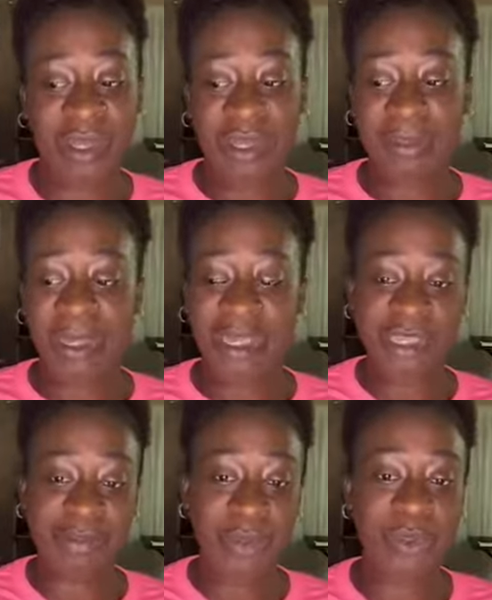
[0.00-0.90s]
but
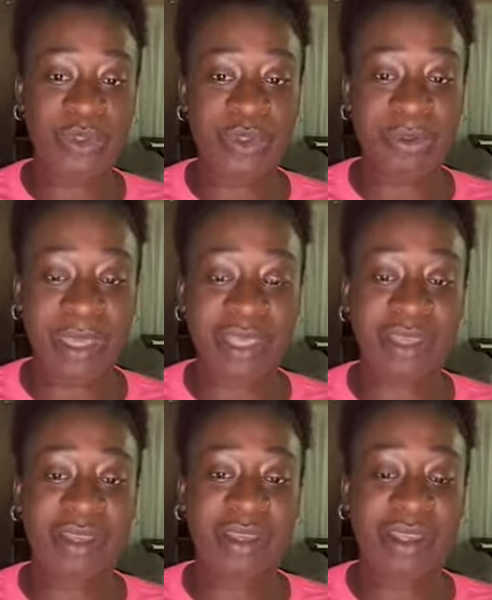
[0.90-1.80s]
each post you make
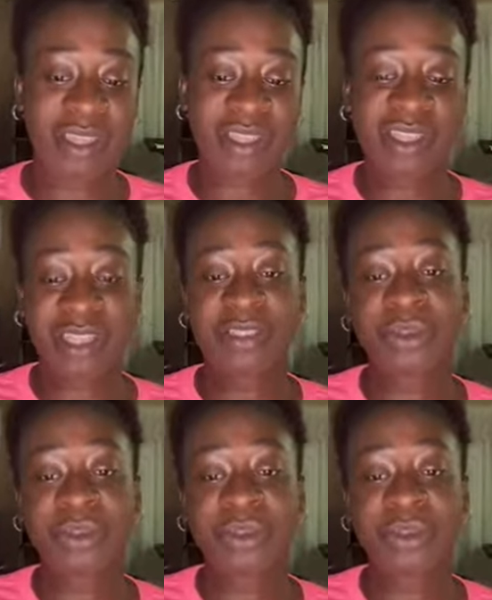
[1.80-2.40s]
is connected